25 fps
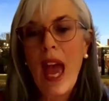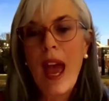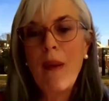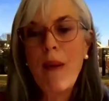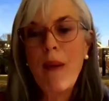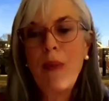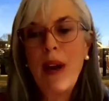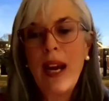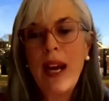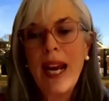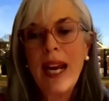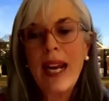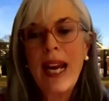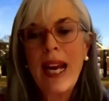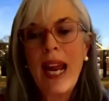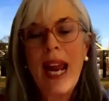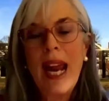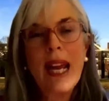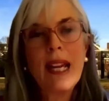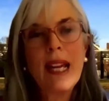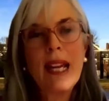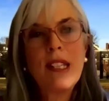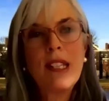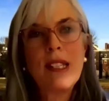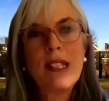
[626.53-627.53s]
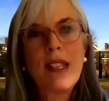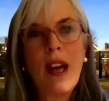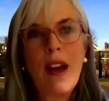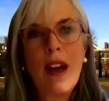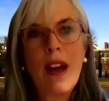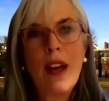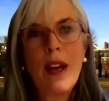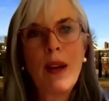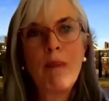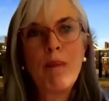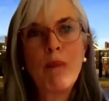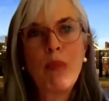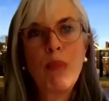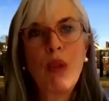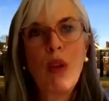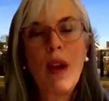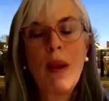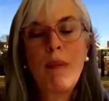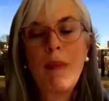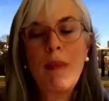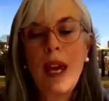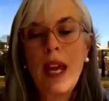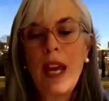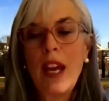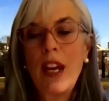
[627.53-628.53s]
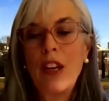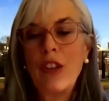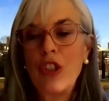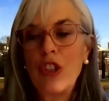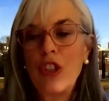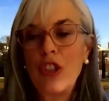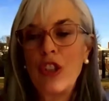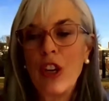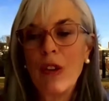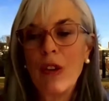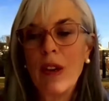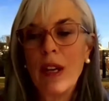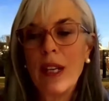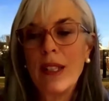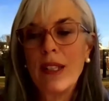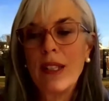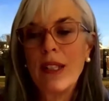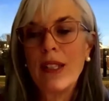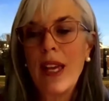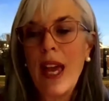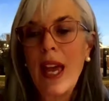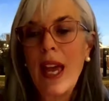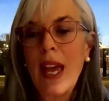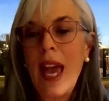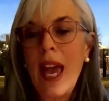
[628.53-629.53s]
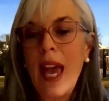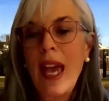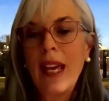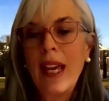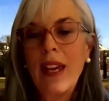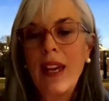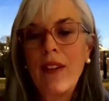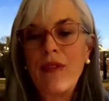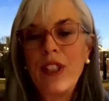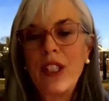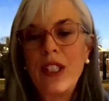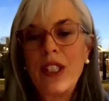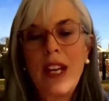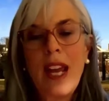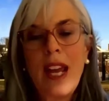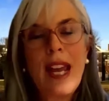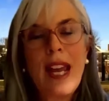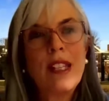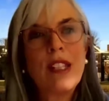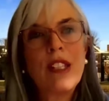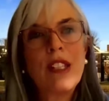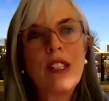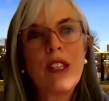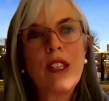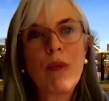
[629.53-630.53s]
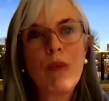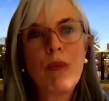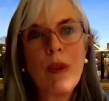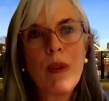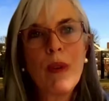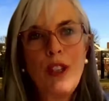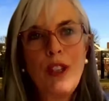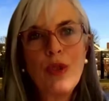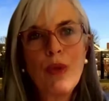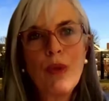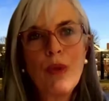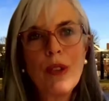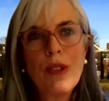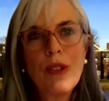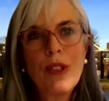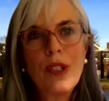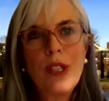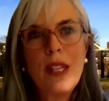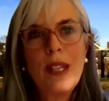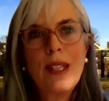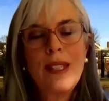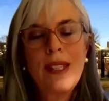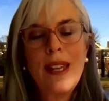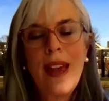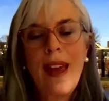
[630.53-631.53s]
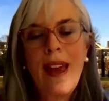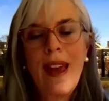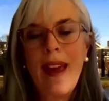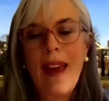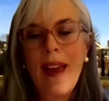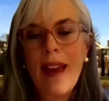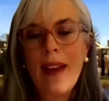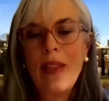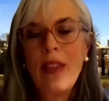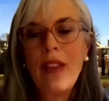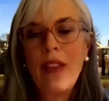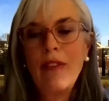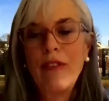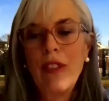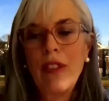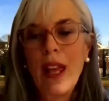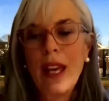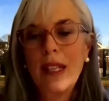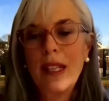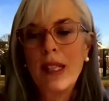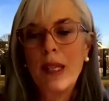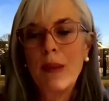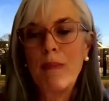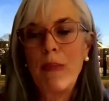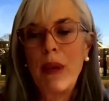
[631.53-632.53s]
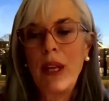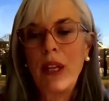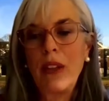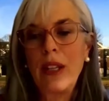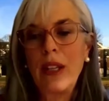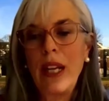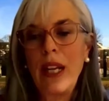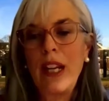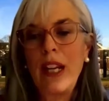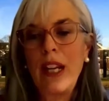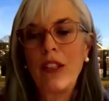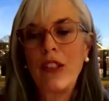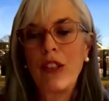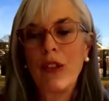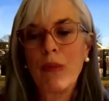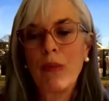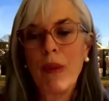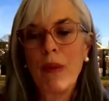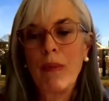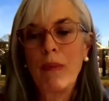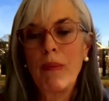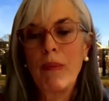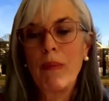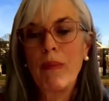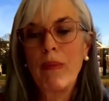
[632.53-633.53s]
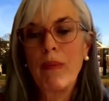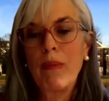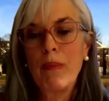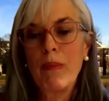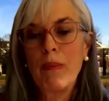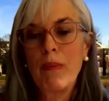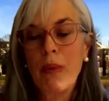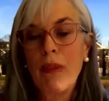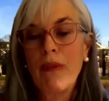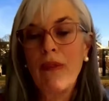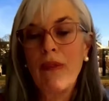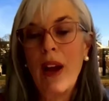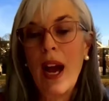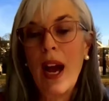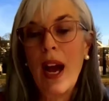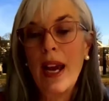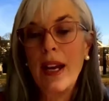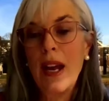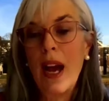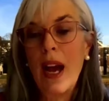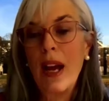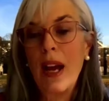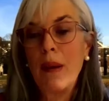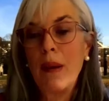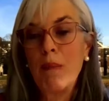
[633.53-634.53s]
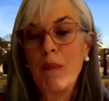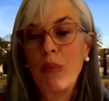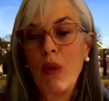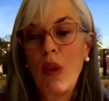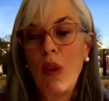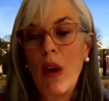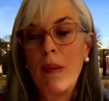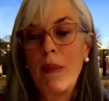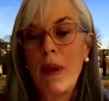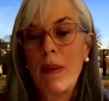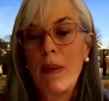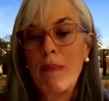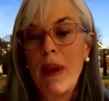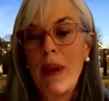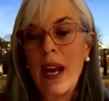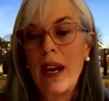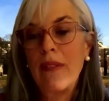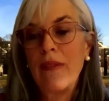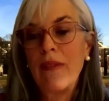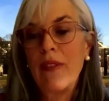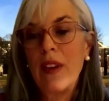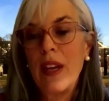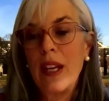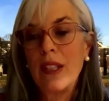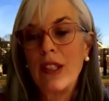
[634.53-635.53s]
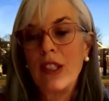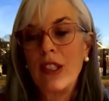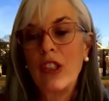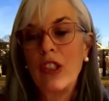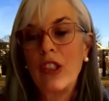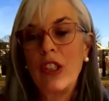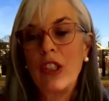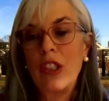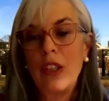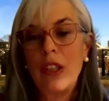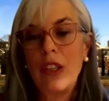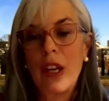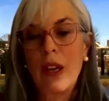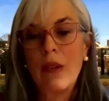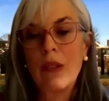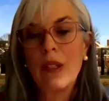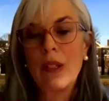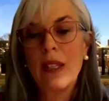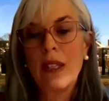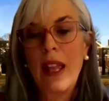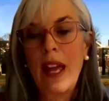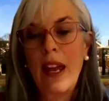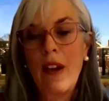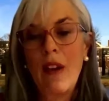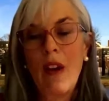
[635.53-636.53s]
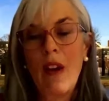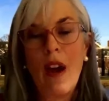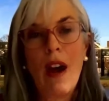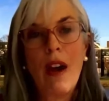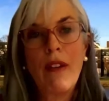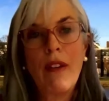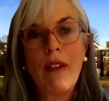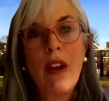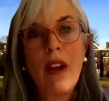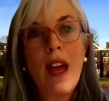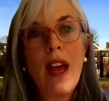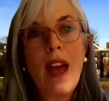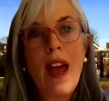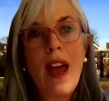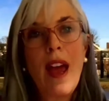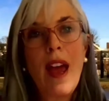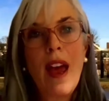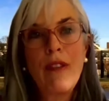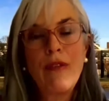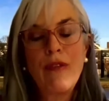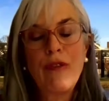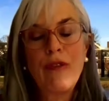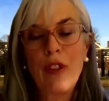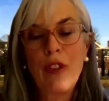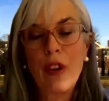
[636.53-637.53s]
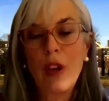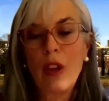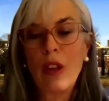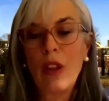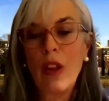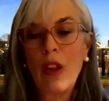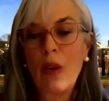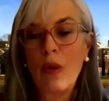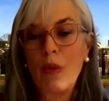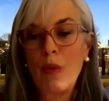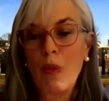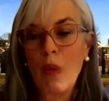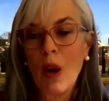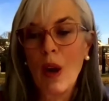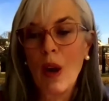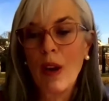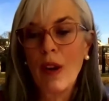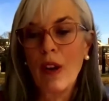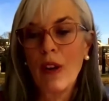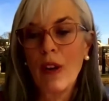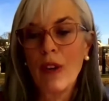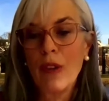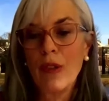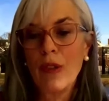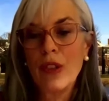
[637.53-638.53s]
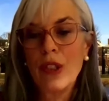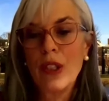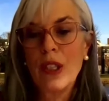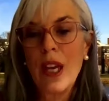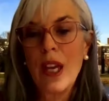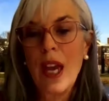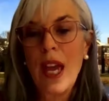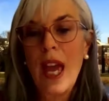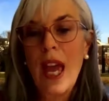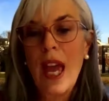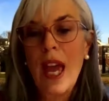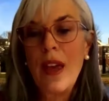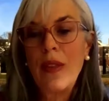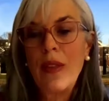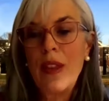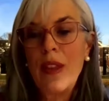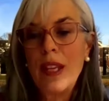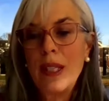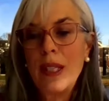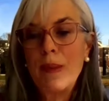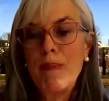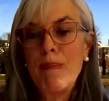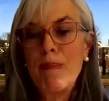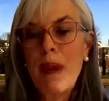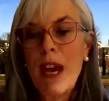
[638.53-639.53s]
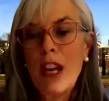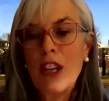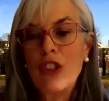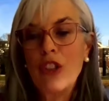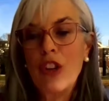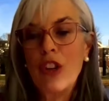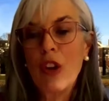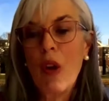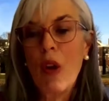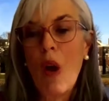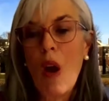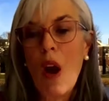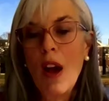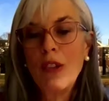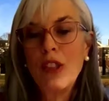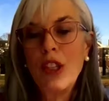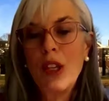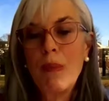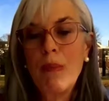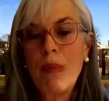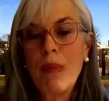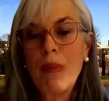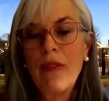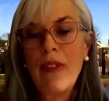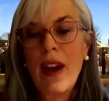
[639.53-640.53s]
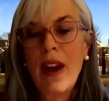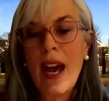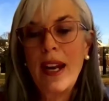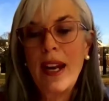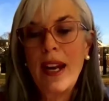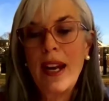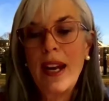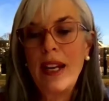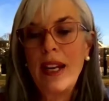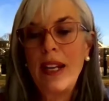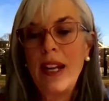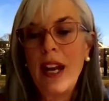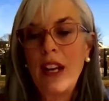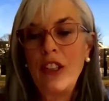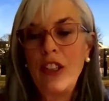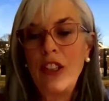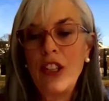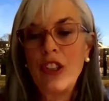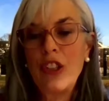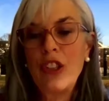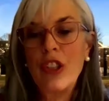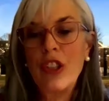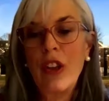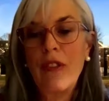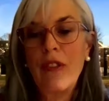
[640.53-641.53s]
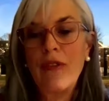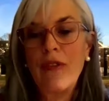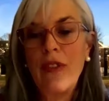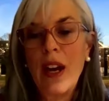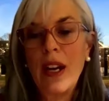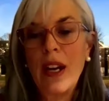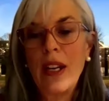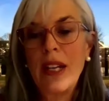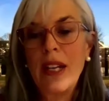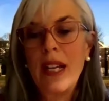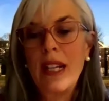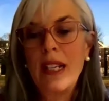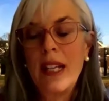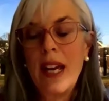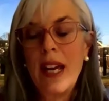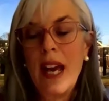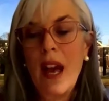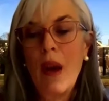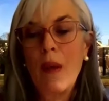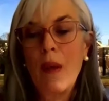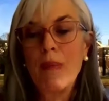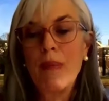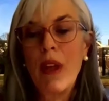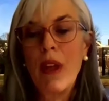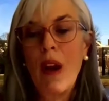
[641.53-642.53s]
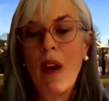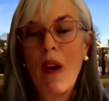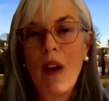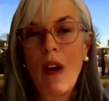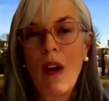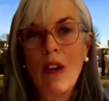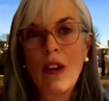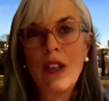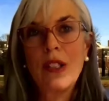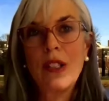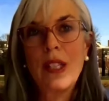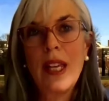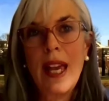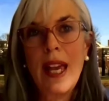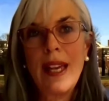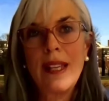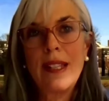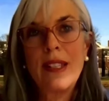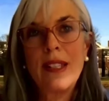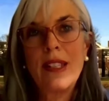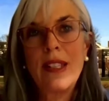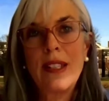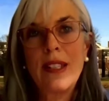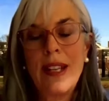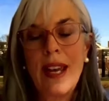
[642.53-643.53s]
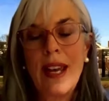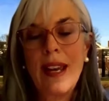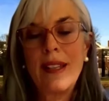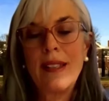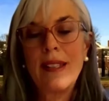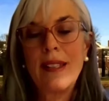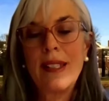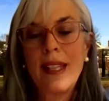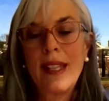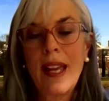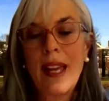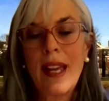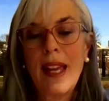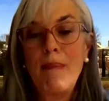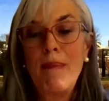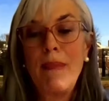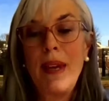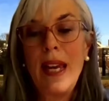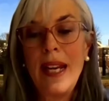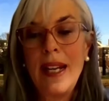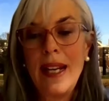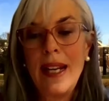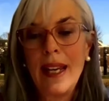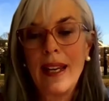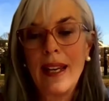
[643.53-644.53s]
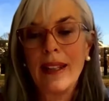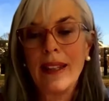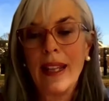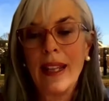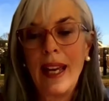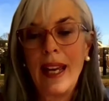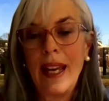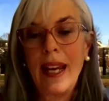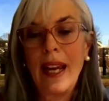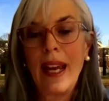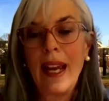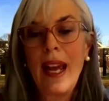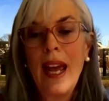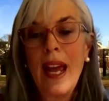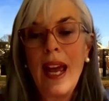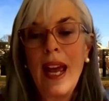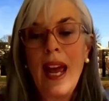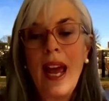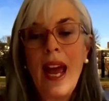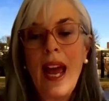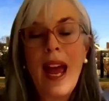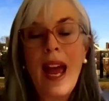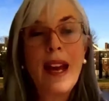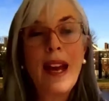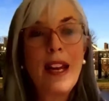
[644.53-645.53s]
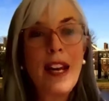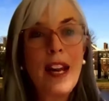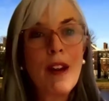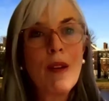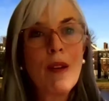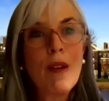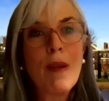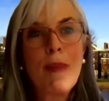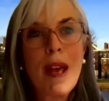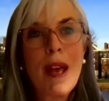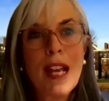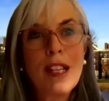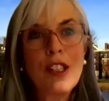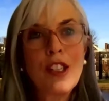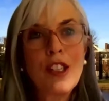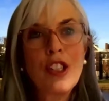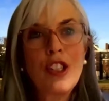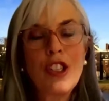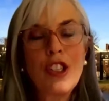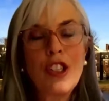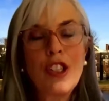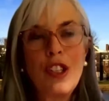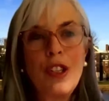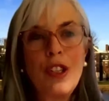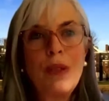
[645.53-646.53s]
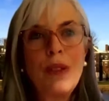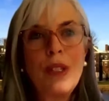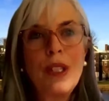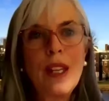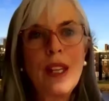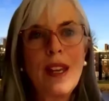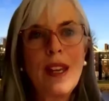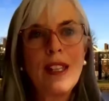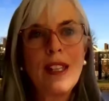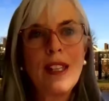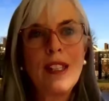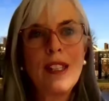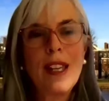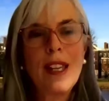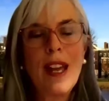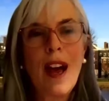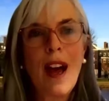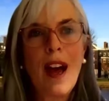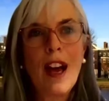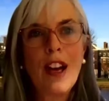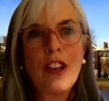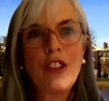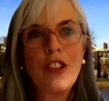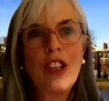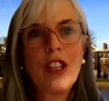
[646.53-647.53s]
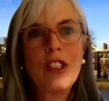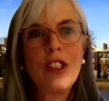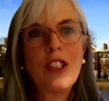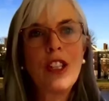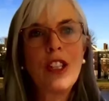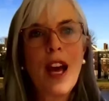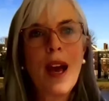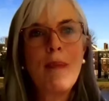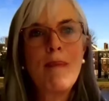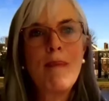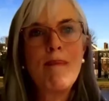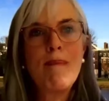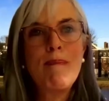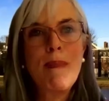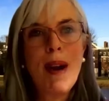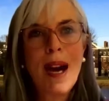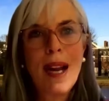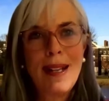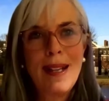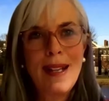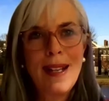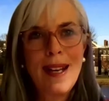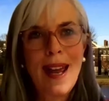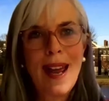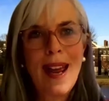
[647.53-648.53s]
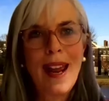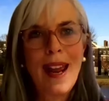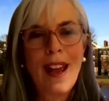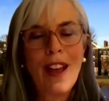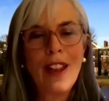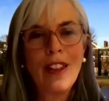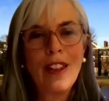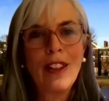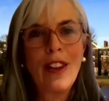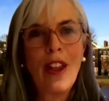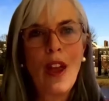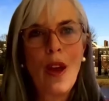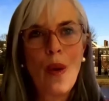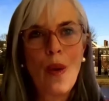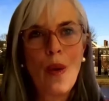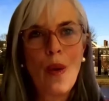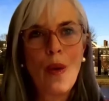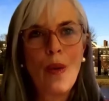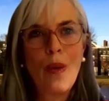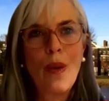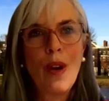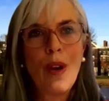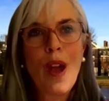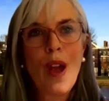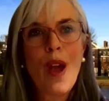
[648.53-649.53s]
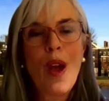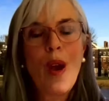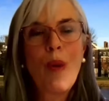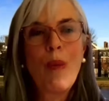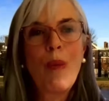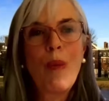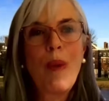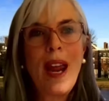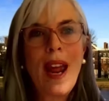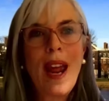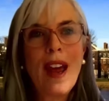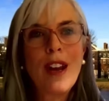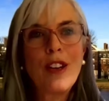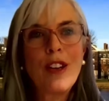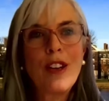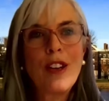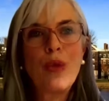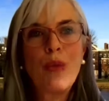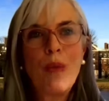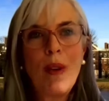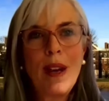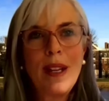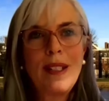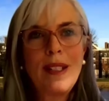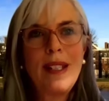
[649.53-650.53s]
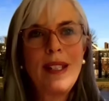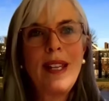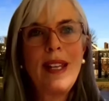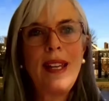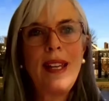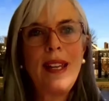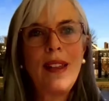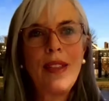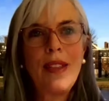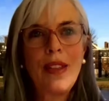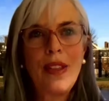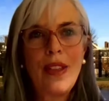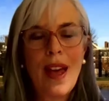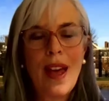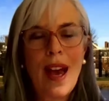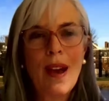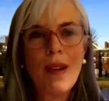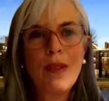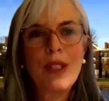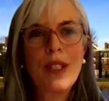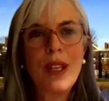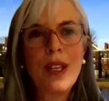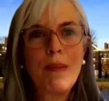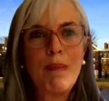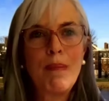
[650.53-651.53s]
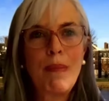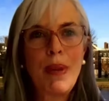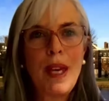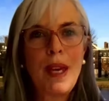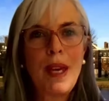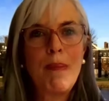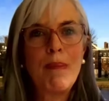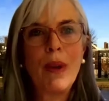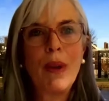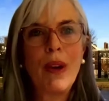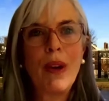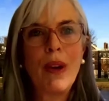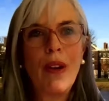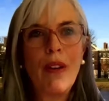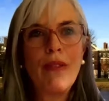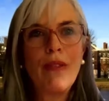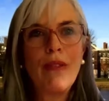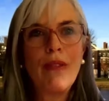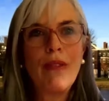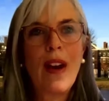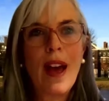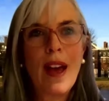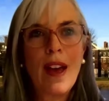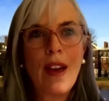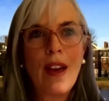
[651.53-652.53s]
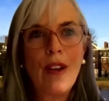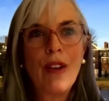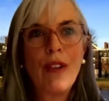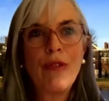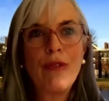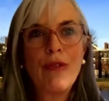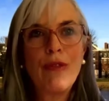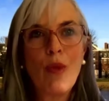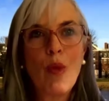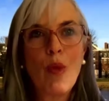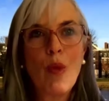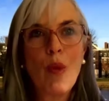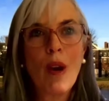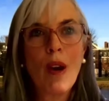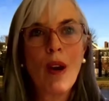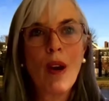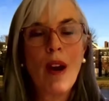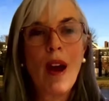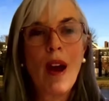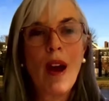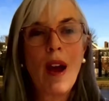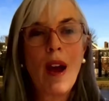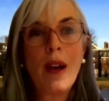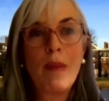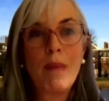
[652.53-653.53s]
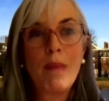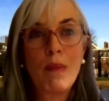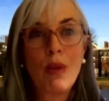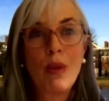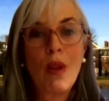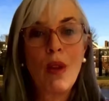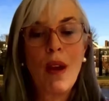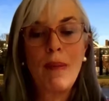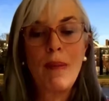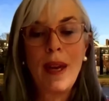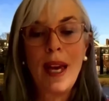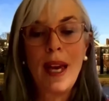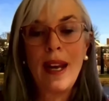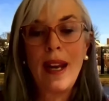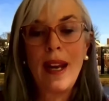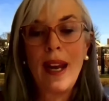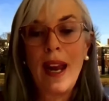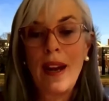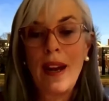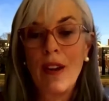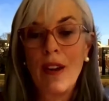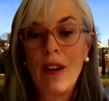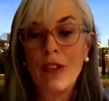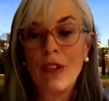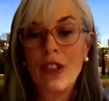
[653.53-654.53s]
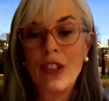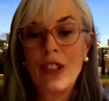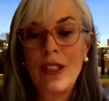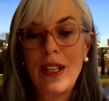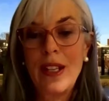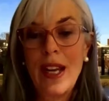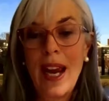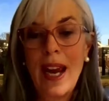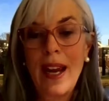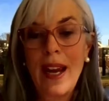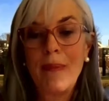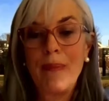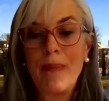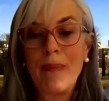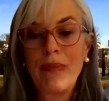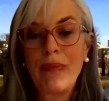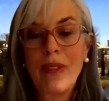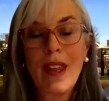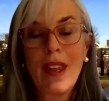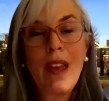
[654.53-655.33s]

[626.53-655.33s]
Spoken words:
And we enhanced the unemployment insurance, give states the resources and the flexibility to provide unemployment benefits to those laid off and furloughed workers. This measure also provided additional funding to help the hardest hit states immediately. And here in Massachusetts, just on Monday alone, we had 20,000 people file for unemployment in our state.